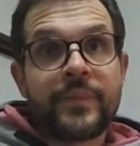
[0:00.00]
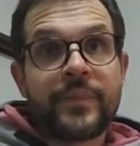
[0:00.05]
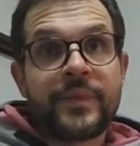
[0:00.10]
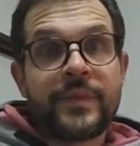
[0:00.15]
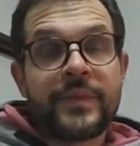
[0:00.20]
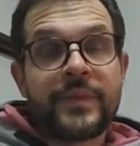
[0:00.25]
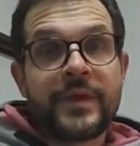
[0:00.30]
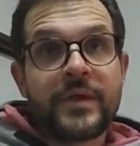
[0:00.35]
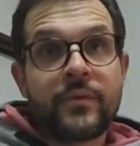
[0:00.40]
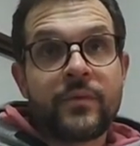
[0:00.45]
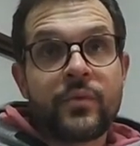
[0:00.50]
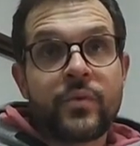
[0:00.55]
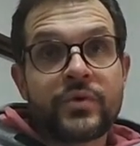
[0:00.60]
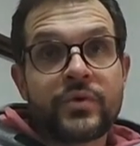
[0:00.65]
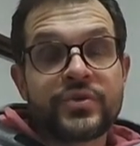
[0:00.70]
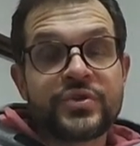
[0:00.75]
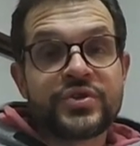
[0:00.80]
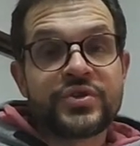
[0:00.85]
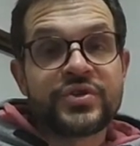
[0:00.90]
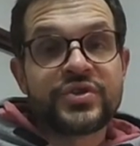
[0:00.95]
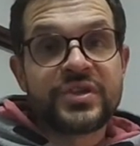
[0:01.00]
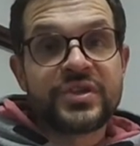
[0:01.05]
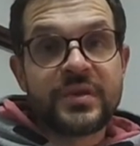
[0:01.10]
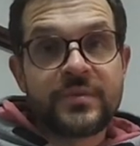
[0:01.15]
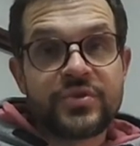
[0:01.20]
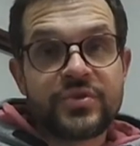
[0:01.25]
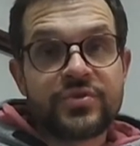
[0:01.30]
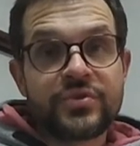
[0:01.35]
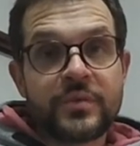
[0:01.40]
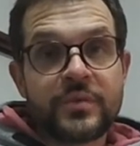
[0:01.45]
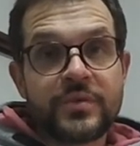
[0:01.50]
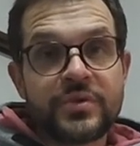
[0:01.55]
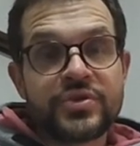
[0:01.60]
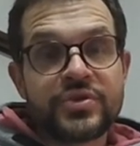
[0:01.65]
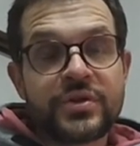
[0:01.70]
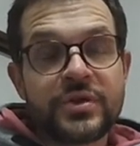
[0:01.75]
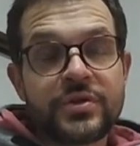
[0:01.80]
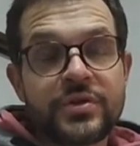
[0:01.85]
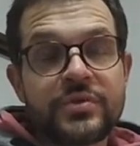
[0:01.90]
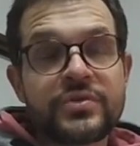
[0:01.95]
there was some trouble. So
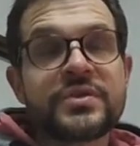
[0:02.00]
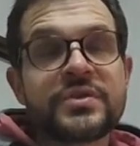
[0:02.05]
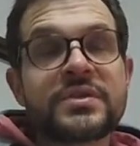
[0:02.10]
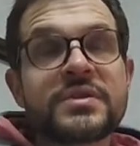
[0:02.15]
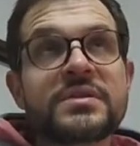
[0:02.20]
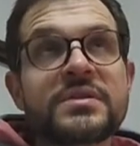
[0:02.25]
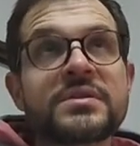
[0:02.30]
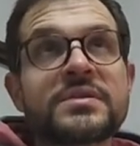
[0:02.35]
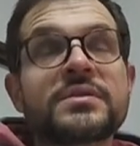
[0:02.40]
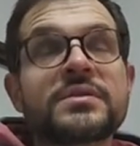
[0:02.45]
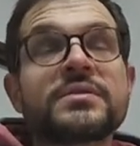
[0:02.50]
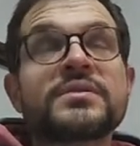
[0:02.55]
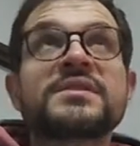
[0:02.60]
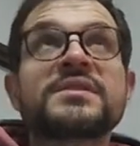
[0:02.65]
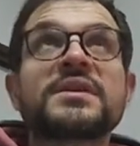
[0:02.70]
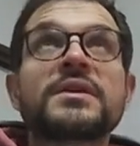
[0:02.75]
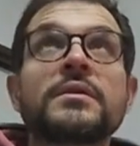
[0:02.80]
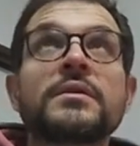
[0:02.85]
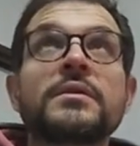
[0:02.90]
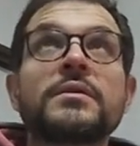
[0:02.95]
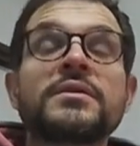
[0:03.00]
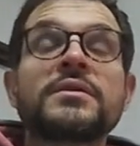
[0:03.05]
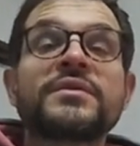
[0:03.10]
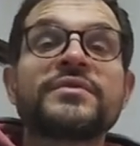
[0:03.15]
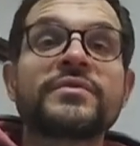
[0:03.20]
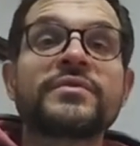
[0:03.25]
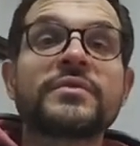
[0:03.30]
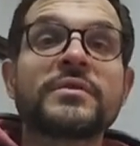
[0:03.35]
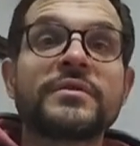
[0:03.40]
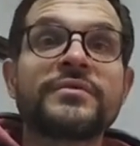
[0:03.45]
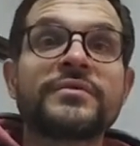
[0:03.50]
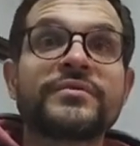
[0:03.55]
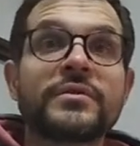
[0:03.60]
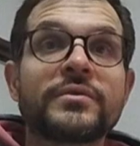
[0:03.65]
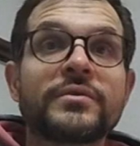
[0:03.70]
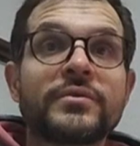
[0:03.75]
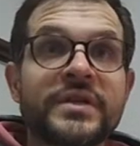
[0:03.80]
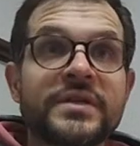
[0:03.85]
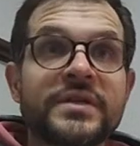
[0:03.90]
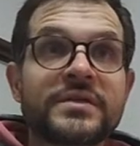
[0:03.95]
I used this saddle only for
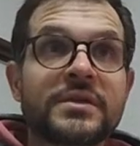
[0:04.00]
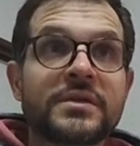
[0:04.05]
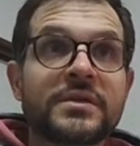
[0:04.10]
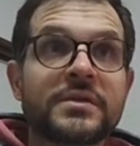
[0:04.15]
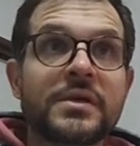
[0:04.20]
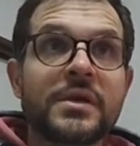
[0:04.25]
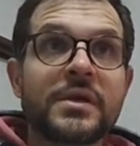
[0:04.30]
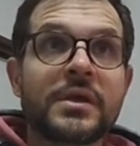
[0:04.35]
racing,